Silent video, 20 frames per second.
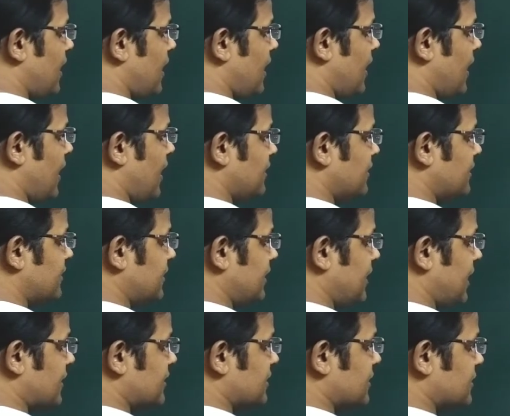a
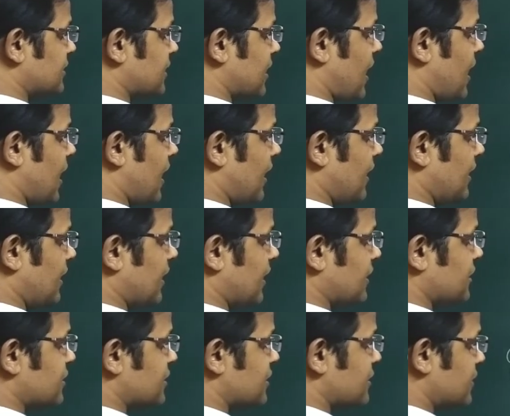healthy adult eye
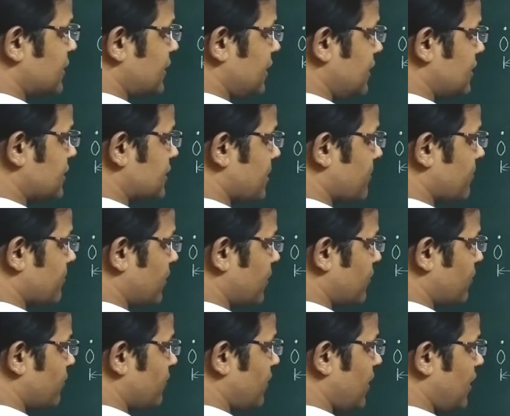can see
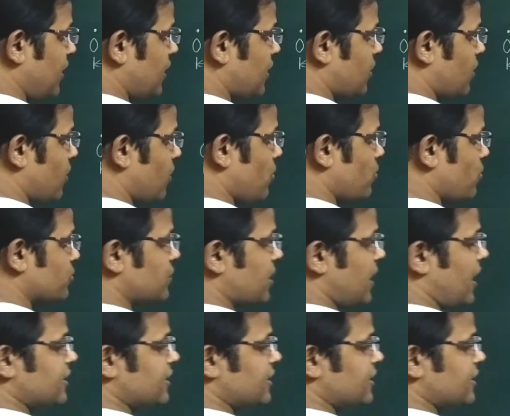something very close